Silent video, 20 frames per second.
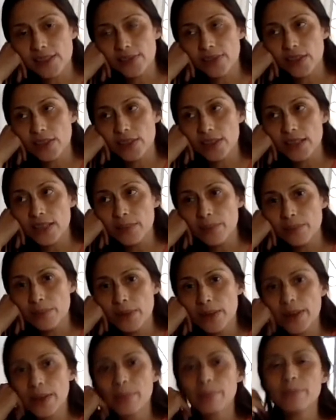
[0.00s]
very
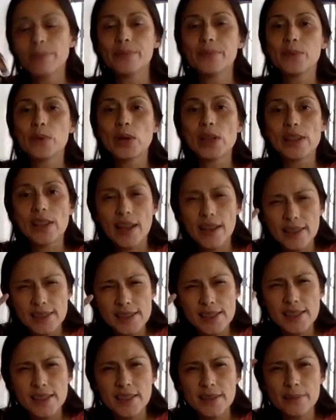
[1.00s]

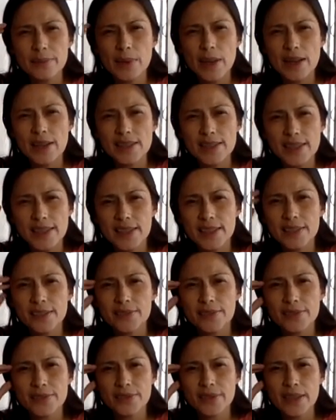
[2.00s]
relaxing, meditative